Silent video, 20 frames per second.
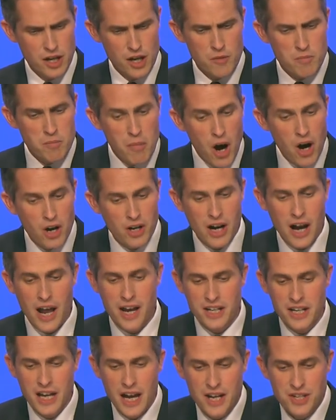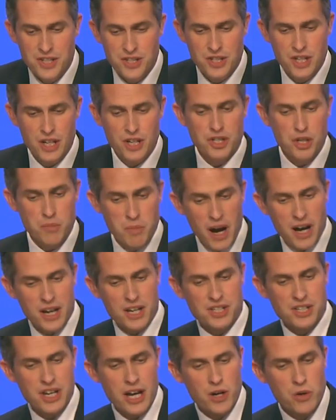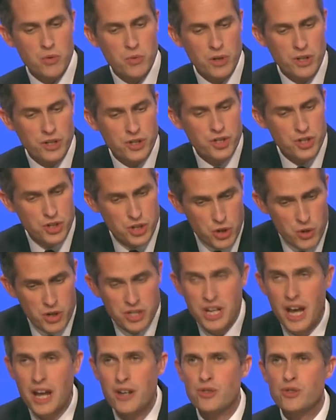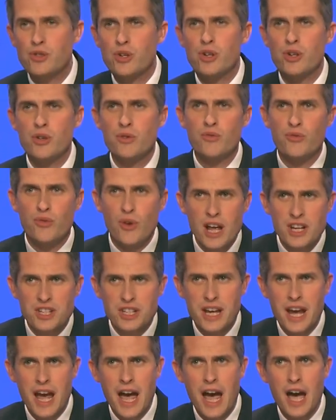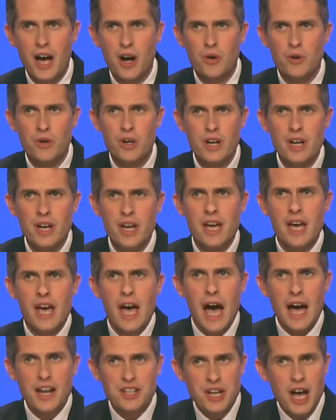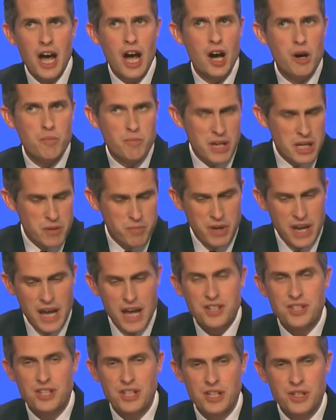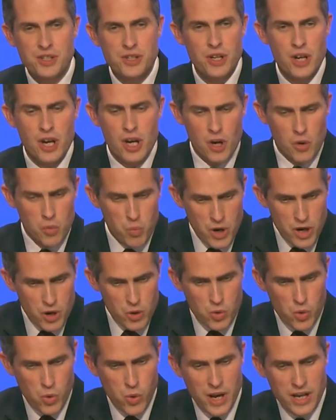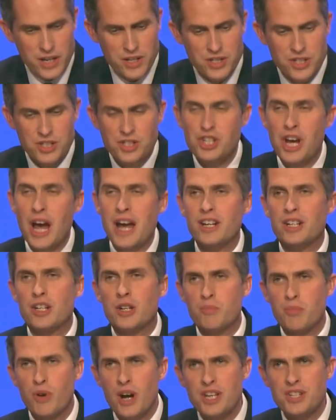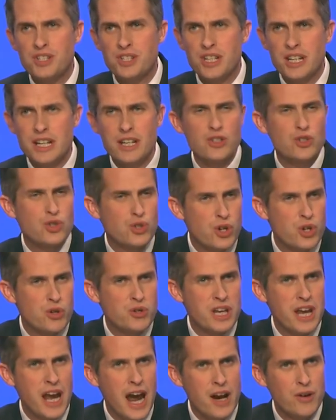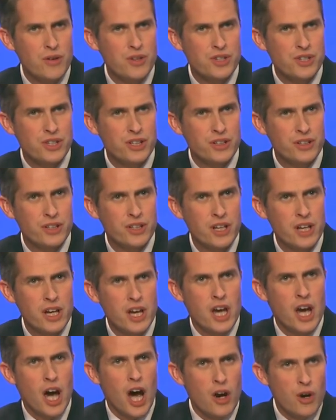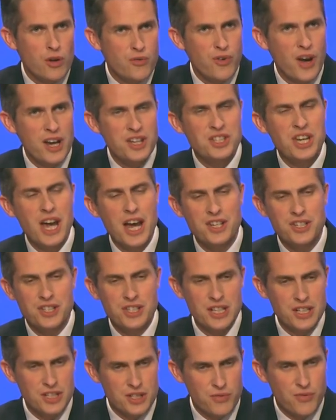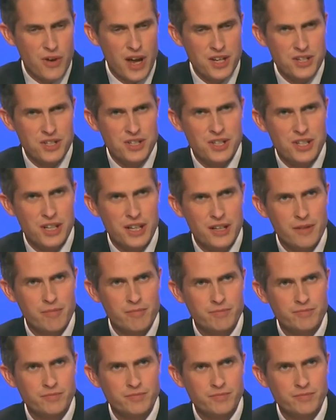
Mark Lancaster, Tobias Ellwood, Stuart Andrew, Freddie Howe, and our PPSs, Will Quince, Jack Lopresti, and Trudy Harrison, are a fantastic defence team.